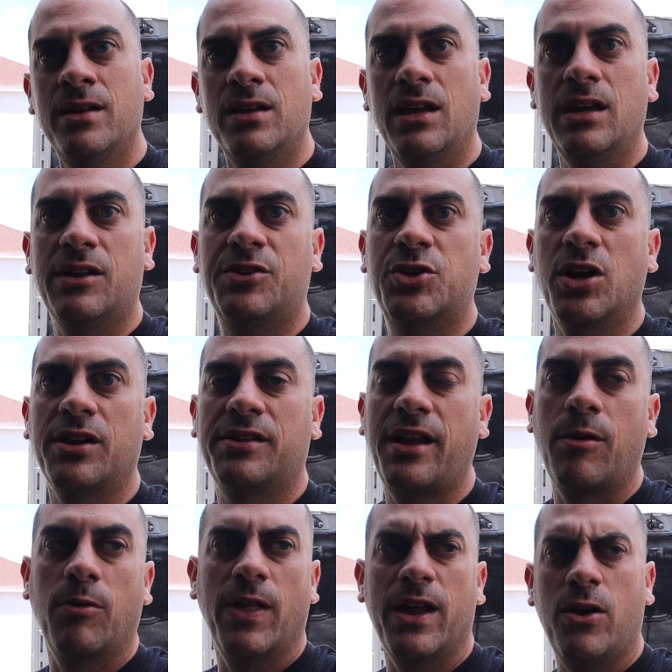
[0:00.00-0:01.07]
It's just
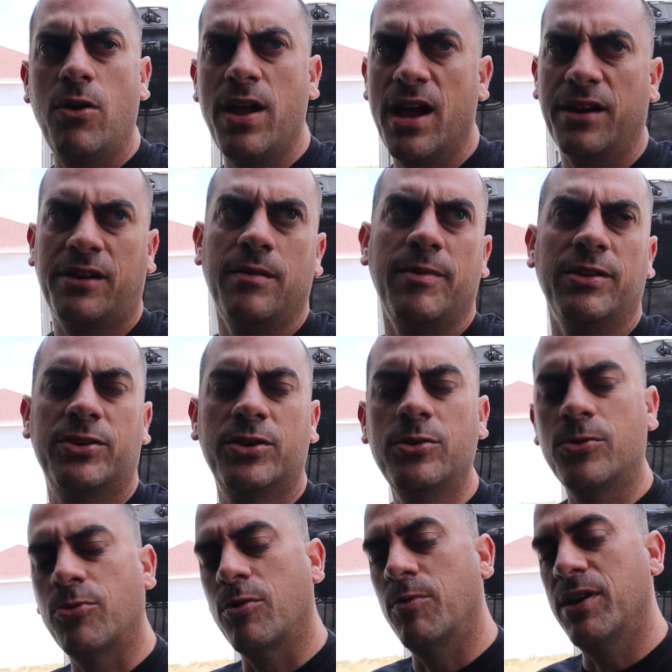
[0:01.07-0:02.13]
they were like, oh yeah, it's going to be
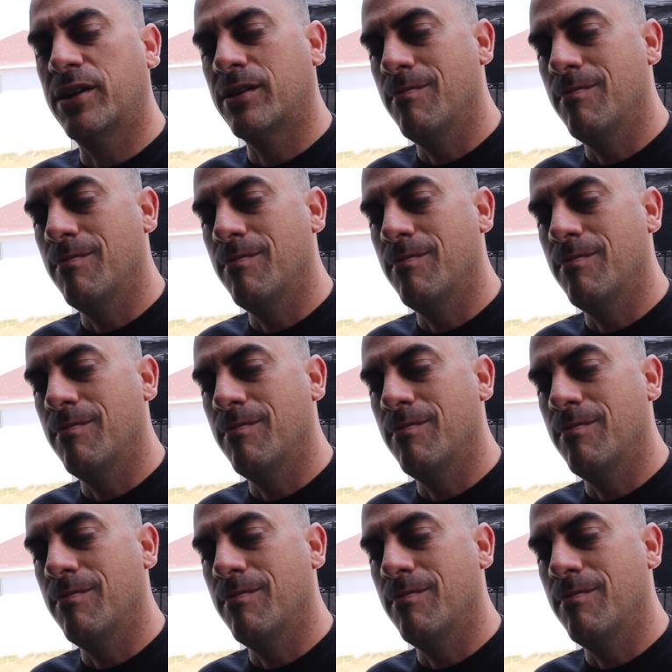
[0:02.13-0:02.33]
2-3 weeks